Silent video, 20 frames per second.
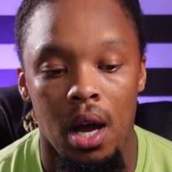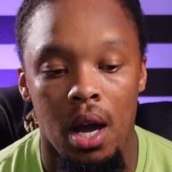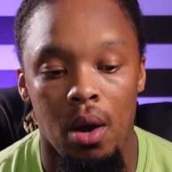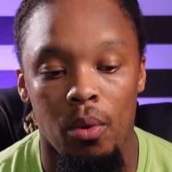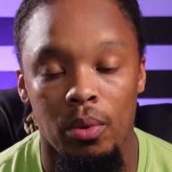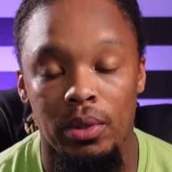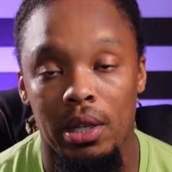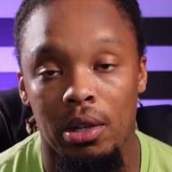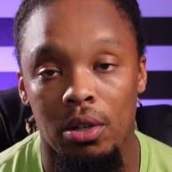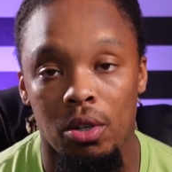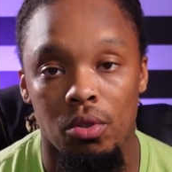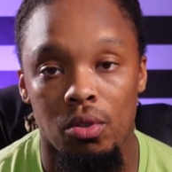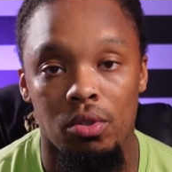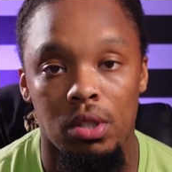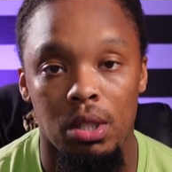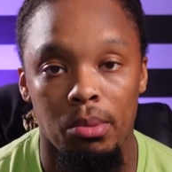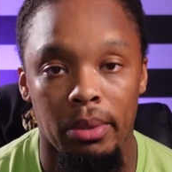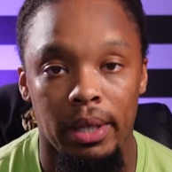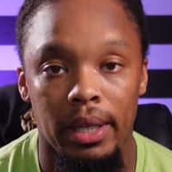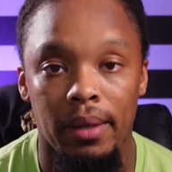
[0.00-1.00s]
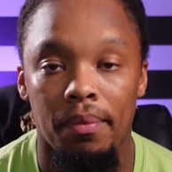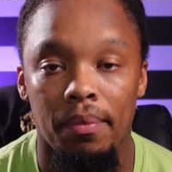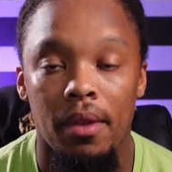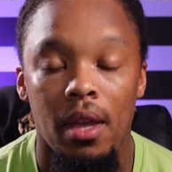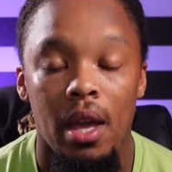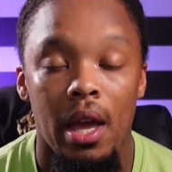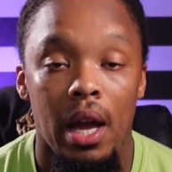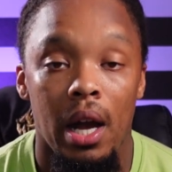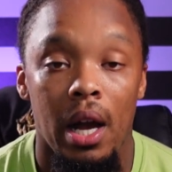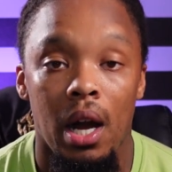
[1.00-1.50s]
which I'll go into in a minute.
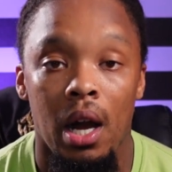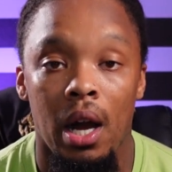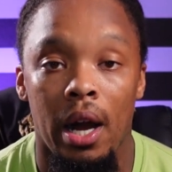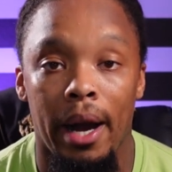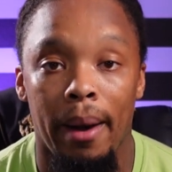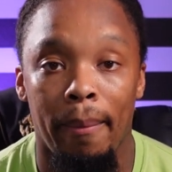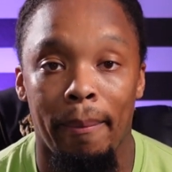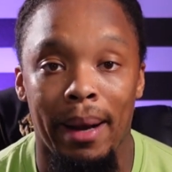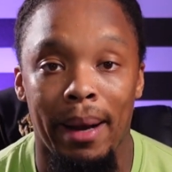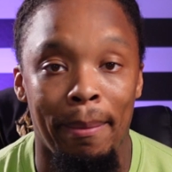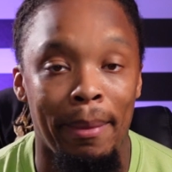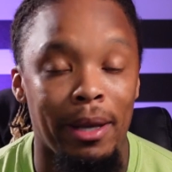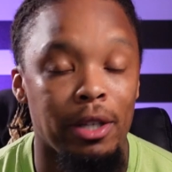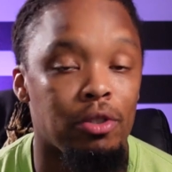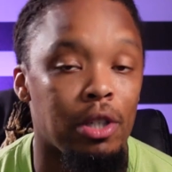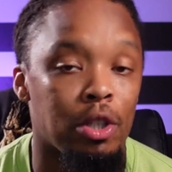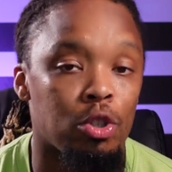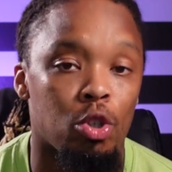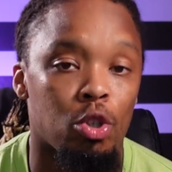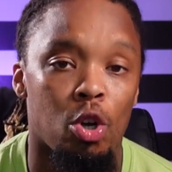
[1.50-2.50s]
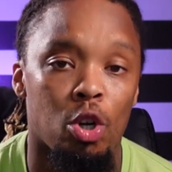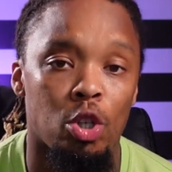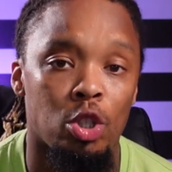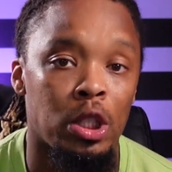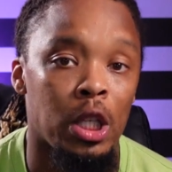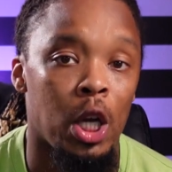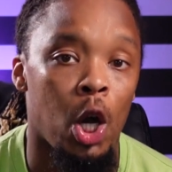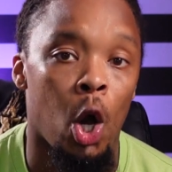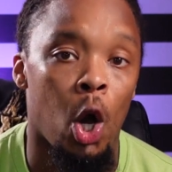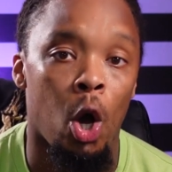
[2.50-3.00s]
But I make sure I
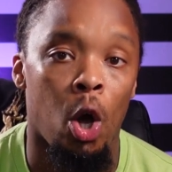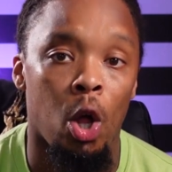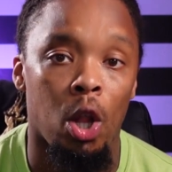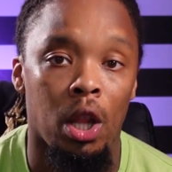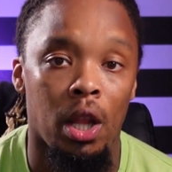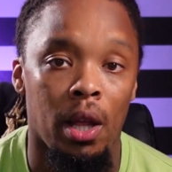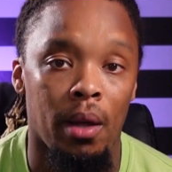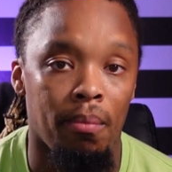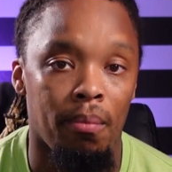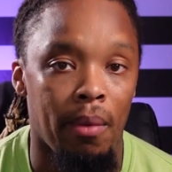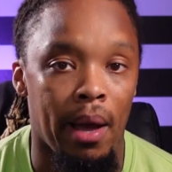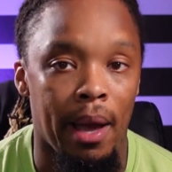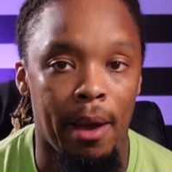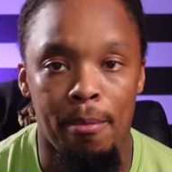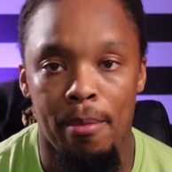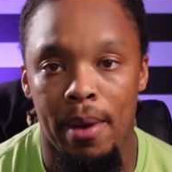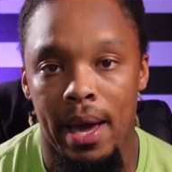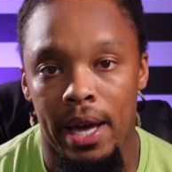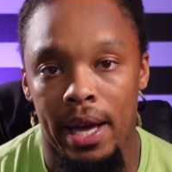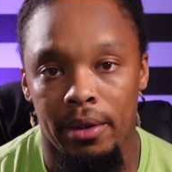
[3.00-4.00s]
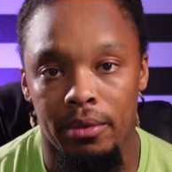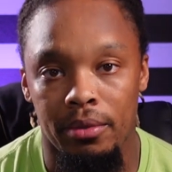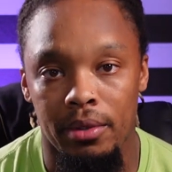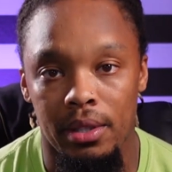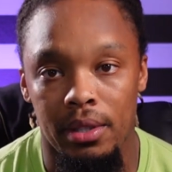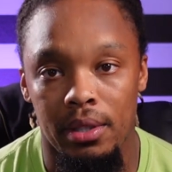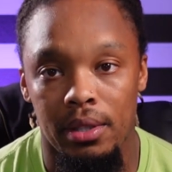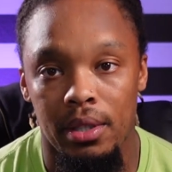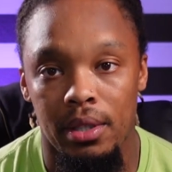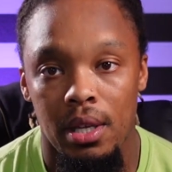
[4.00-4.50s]
charge all of my
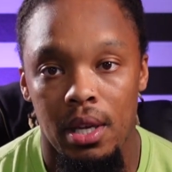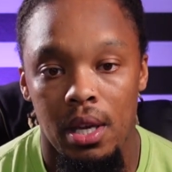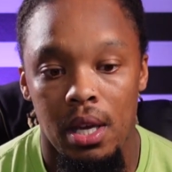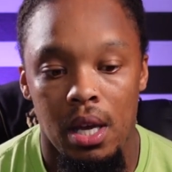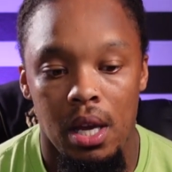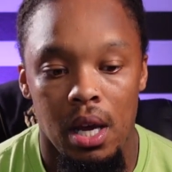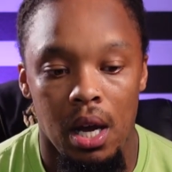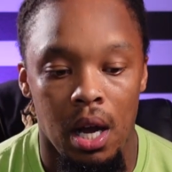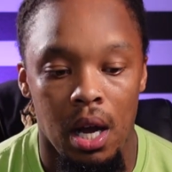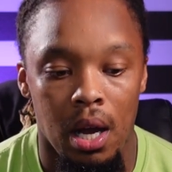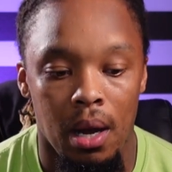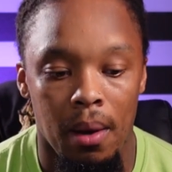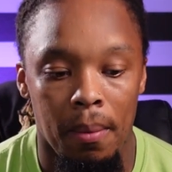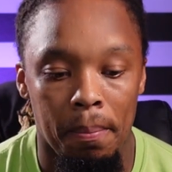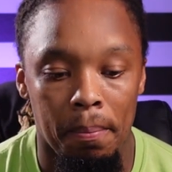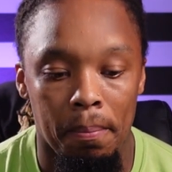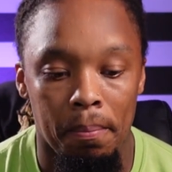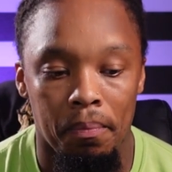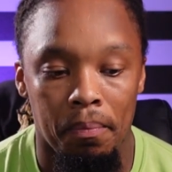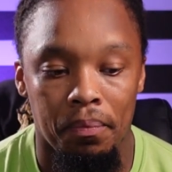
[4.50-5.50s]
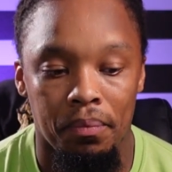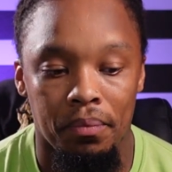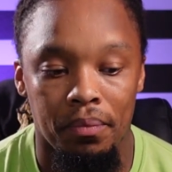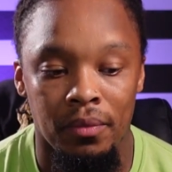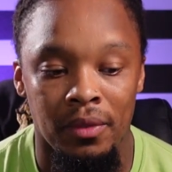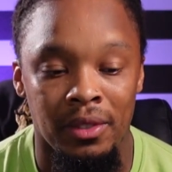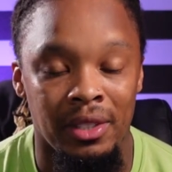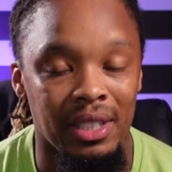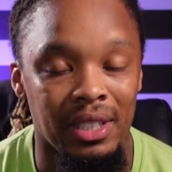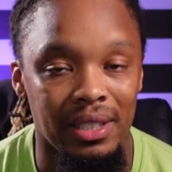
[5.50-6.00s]
batteries,
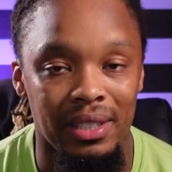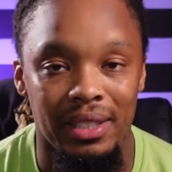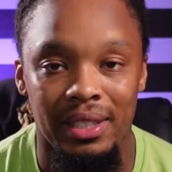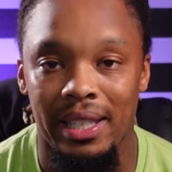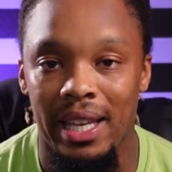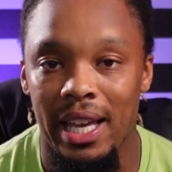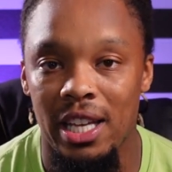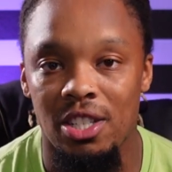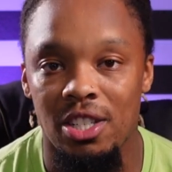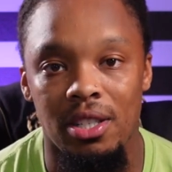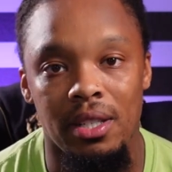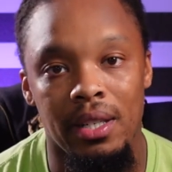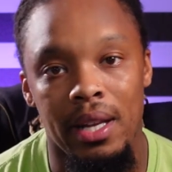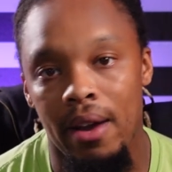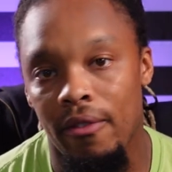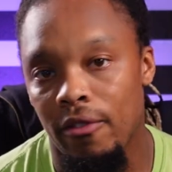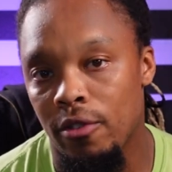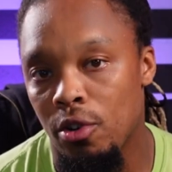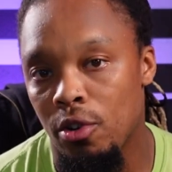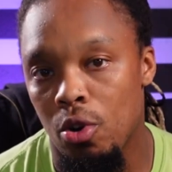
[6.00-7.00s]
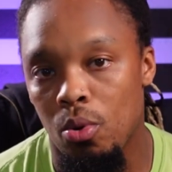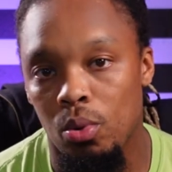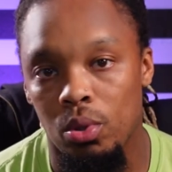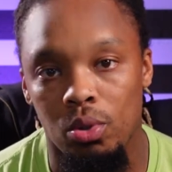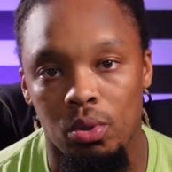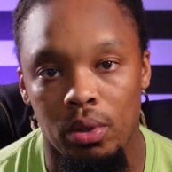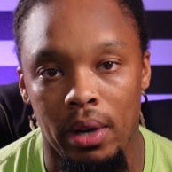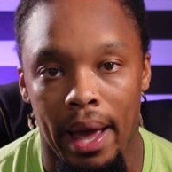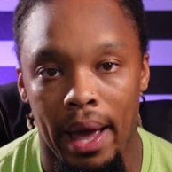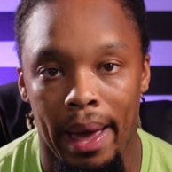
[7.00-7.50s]
just in case. You never know what's
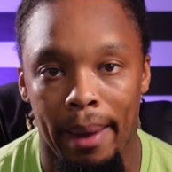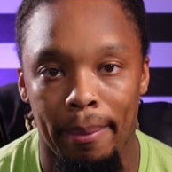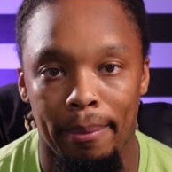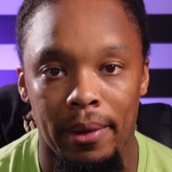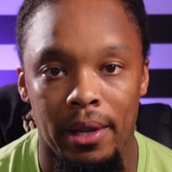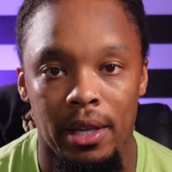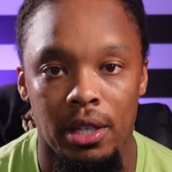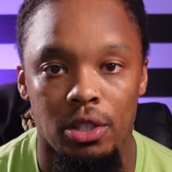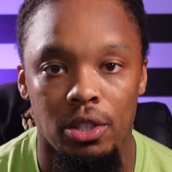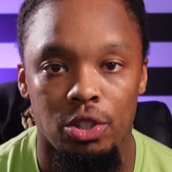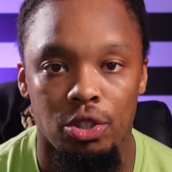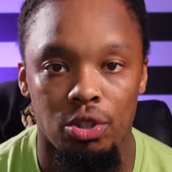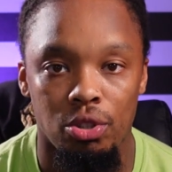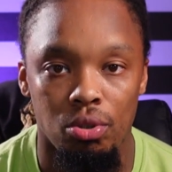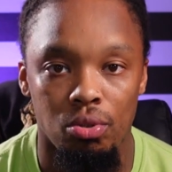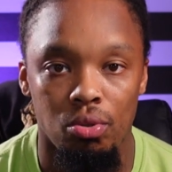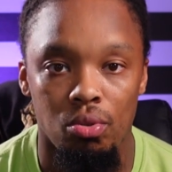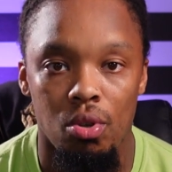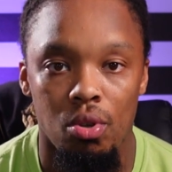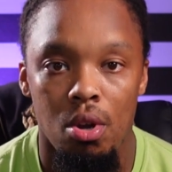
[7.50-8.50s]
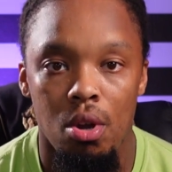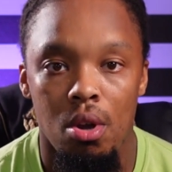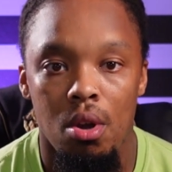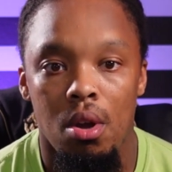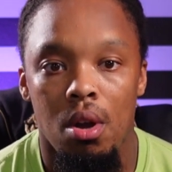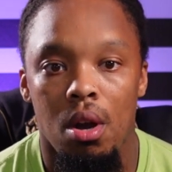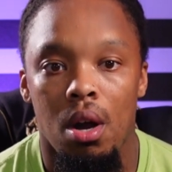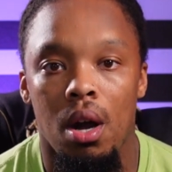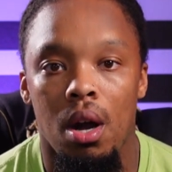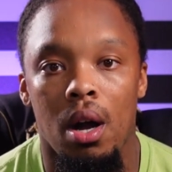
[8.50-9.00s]
going to happen in the shoot.
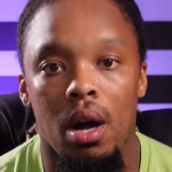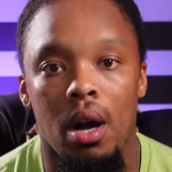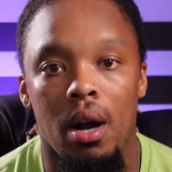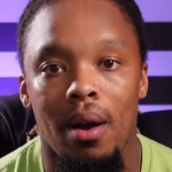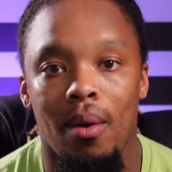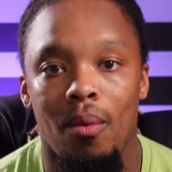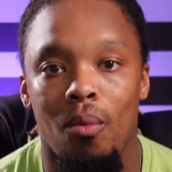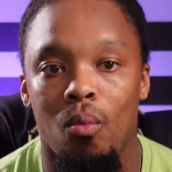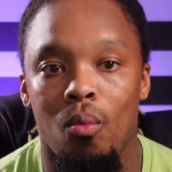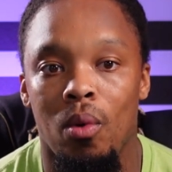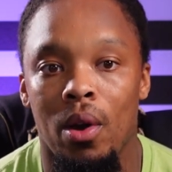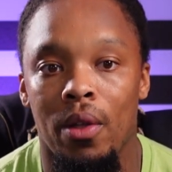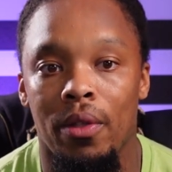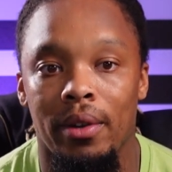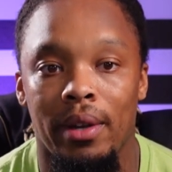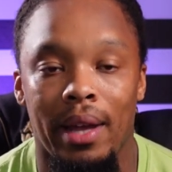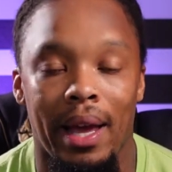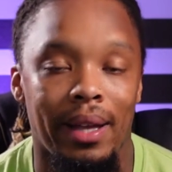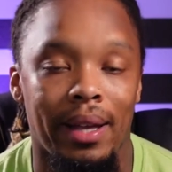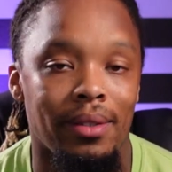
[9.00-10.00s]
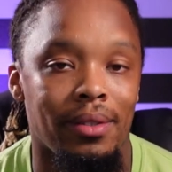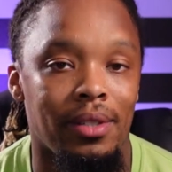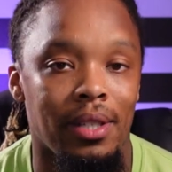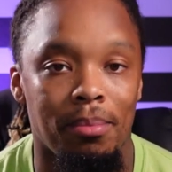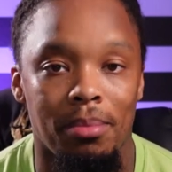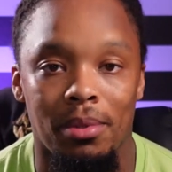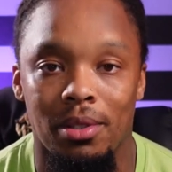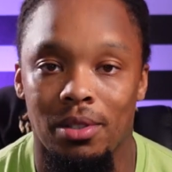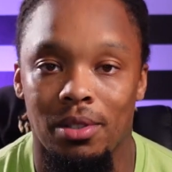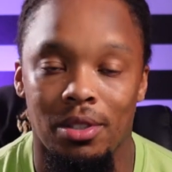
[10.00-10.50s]
Whether or not
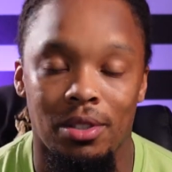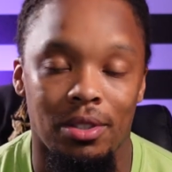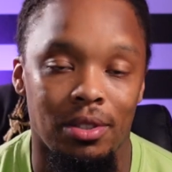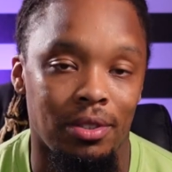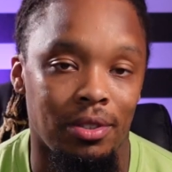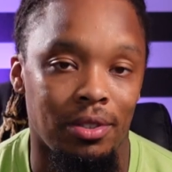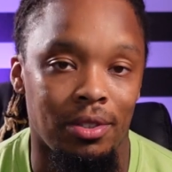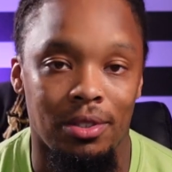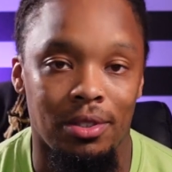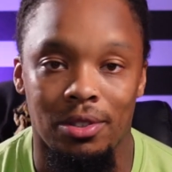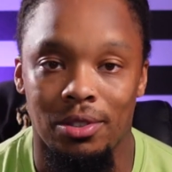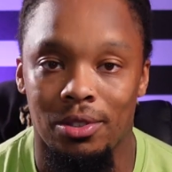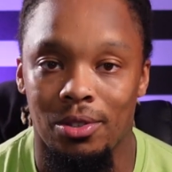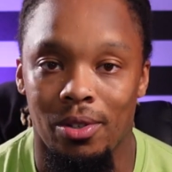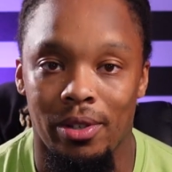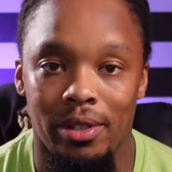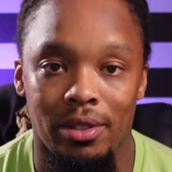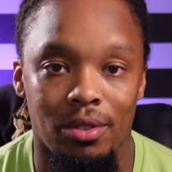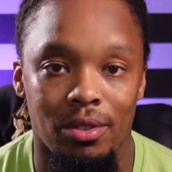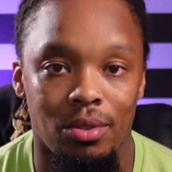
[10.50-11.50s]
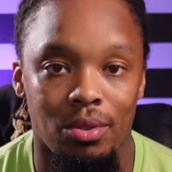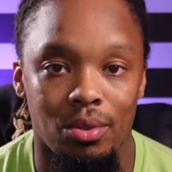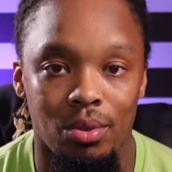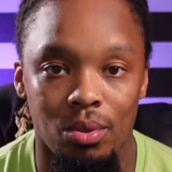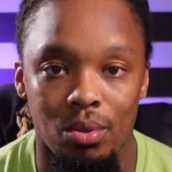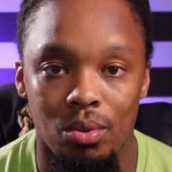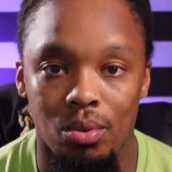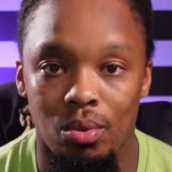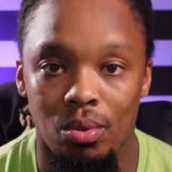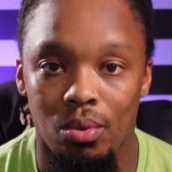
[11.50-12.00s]
something is just going
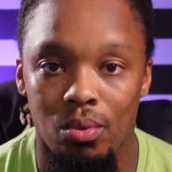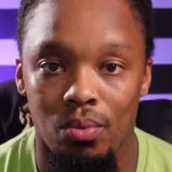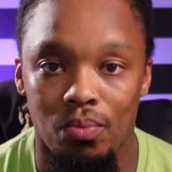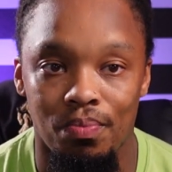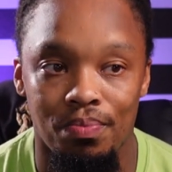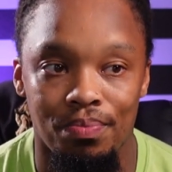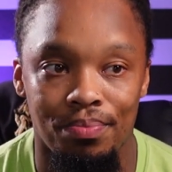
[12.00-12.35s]
to